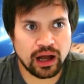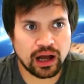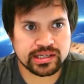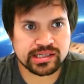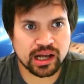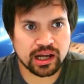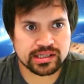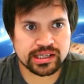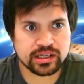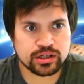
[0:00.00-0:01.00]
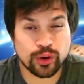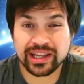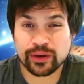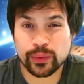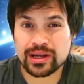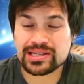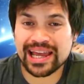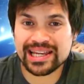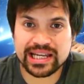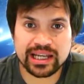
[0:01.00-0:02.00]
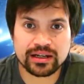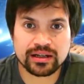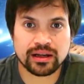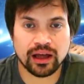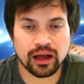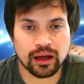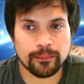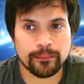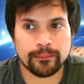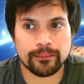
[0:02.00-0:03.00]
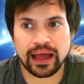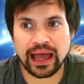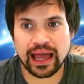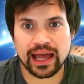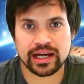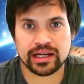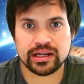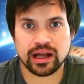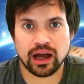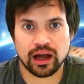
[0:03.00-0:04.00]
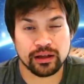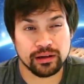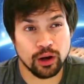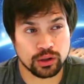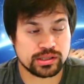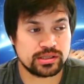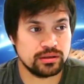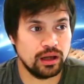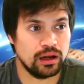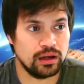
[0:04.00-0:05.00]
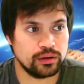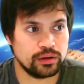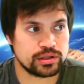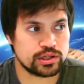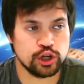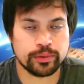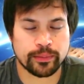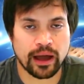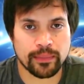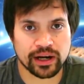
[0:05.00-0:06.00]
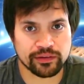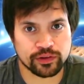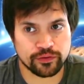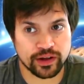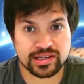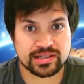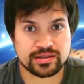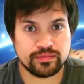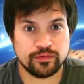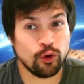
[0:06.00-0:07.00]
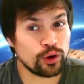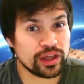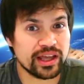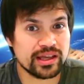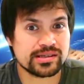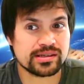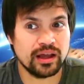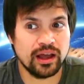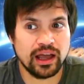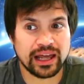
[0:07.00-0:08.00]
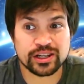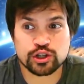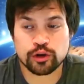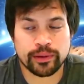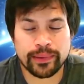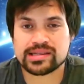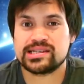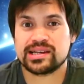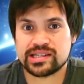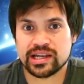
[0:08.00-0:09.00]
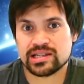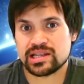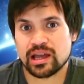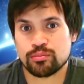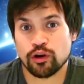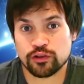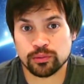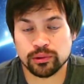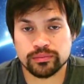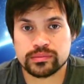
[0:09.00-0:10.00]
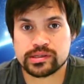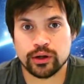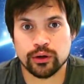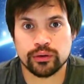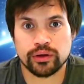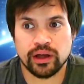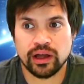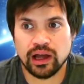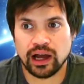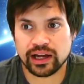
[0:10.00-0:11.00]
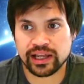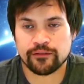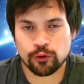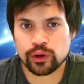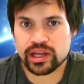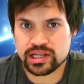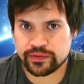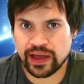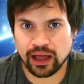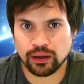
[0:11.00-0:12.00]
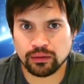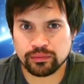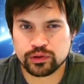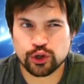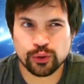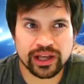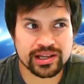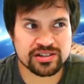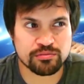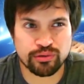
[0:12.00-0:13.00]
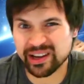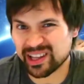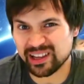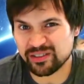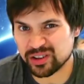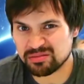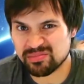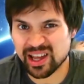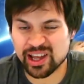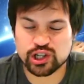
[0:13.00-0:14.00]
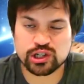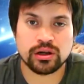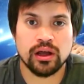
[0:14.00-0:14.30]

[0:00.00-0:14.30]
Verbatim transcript: I started trading when I was 18, um, and I lost a, a, stupid amount of money for the first four years, and it took me about six years to get profitable. So I had yeah four years of hell, two years of break even ish,